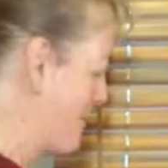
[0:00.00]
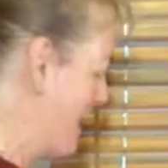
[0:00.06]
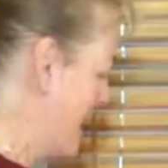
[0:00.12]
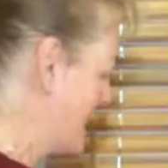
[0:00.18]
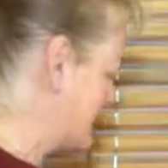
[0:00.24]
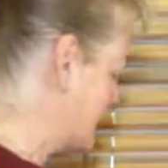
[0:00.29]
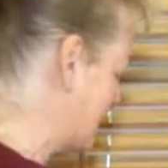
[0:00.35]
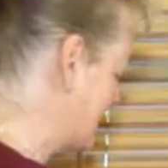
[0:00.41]

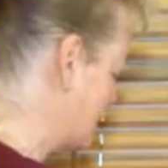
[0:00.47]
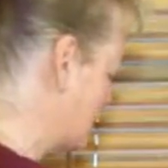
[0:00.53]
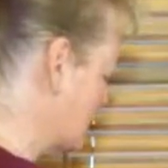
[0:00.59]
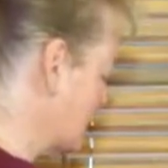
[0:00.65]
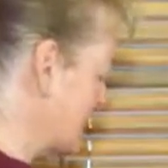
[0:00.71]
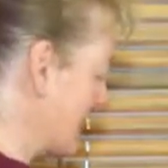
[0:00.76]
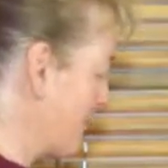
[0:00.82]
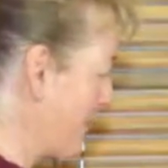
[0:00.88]
my
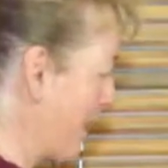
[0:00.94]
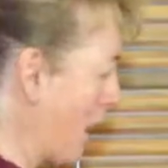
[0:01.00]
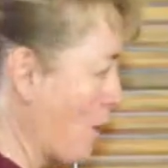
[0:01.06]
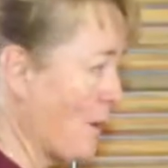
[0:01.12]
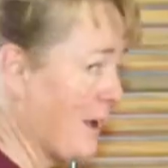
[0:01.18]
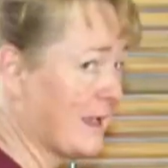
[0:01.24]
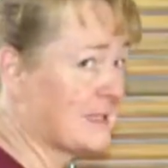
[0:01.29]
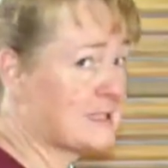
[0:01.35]
Essential
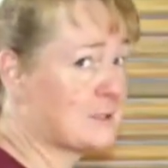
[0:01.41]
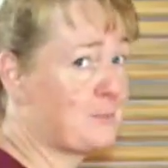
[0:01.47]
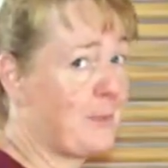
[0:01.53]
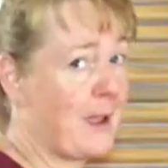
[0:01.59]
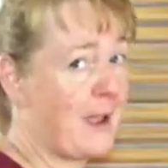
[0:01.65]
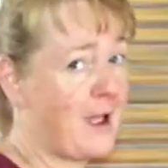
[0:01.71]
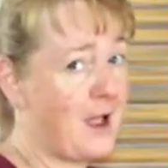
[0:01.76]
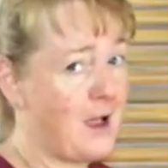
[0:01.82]
Depot, exp
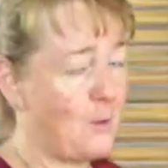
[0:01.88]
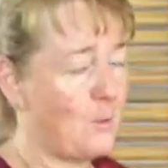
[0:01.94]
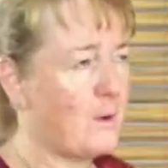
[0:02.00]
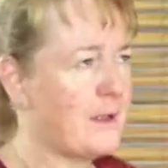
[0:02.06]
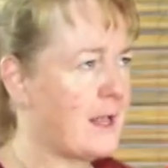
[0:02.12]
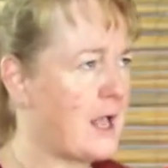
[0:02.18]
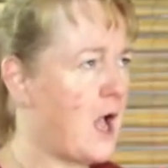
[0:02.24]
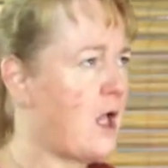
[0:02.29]
uh, what
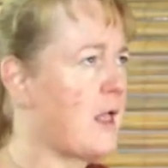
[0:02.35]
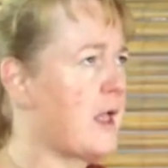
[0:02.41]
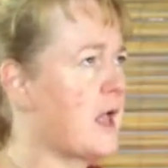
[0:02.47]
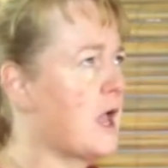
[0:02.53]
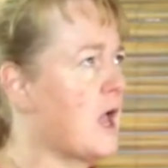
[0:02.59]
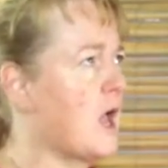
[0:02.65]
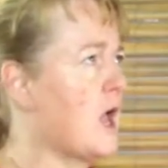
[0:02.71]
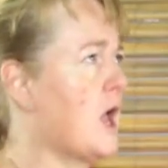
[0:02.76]
do you call
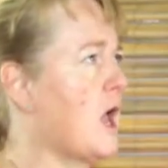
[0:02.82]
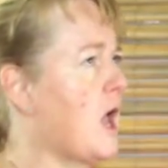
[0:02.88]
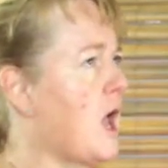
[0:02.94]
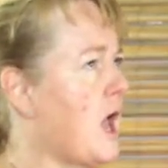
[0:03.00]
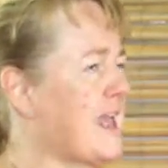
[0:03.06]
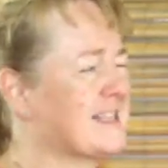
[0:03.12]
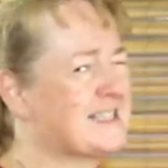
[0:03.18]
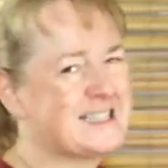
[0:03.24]
it?
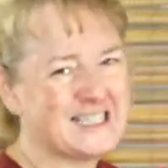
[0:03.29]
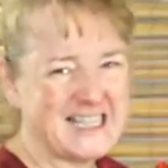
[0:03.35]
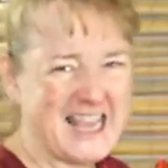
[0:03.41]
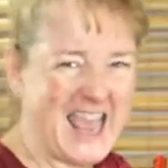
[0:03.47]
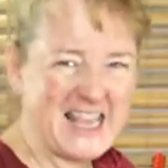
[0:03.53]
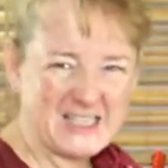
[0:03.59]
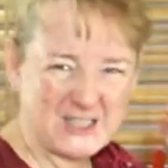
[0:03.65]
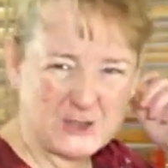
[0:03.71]
It's the
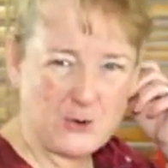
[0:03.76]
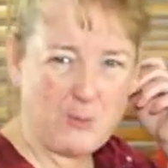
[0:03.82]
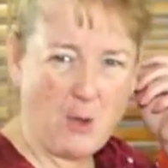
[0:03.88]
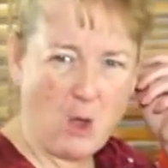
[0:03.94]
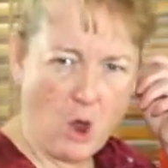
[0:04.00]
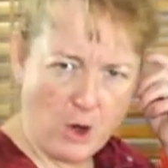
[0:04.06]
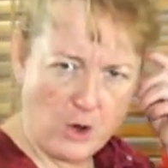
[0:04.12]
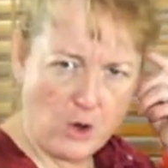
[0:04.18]
tester
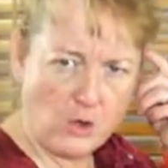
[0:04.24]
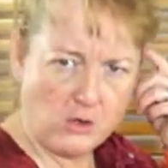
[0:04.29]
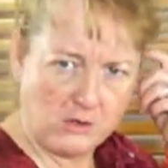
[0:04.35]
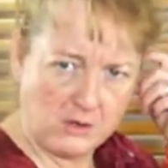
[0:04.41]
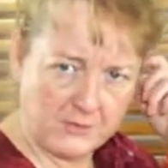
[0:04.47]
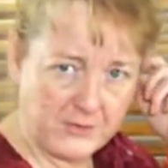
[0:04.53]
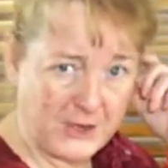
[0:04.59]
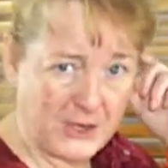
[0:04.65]

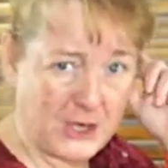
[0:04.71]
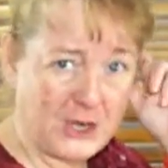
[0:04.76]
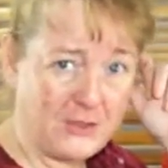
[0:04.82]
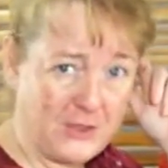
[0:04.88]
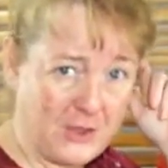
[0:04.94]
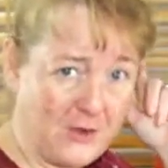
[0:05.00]
model. The, the